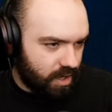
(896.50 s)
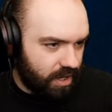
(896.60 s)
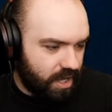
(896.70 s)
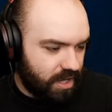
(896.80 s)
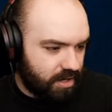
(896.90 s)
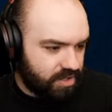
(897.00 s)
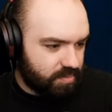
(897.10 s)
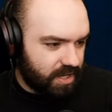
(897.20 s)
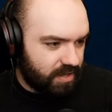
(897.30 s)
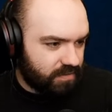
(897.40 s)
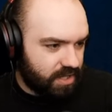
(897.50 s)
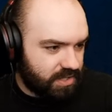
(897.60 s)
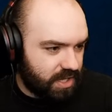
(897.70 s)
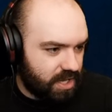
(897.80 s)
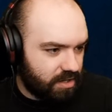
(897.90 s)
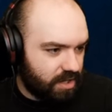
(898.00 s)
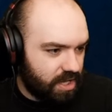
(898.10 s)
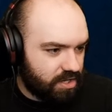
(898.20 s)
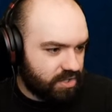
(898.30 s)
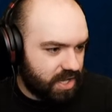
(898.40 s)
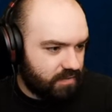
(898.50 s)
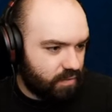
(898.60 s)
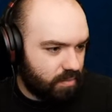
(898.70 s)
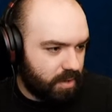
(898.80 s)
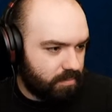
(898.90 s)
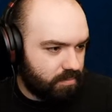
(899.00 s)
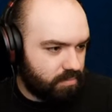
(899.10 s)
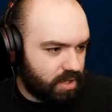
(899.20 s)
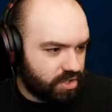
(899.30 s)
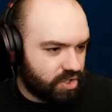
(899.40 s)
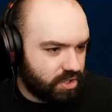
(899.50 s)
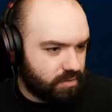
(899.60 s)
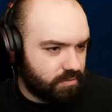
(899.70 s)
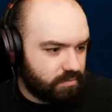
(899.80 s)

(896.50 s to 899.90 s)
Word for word: Again, I just might give that to Ian. He can just have all of my, my shit. Uh,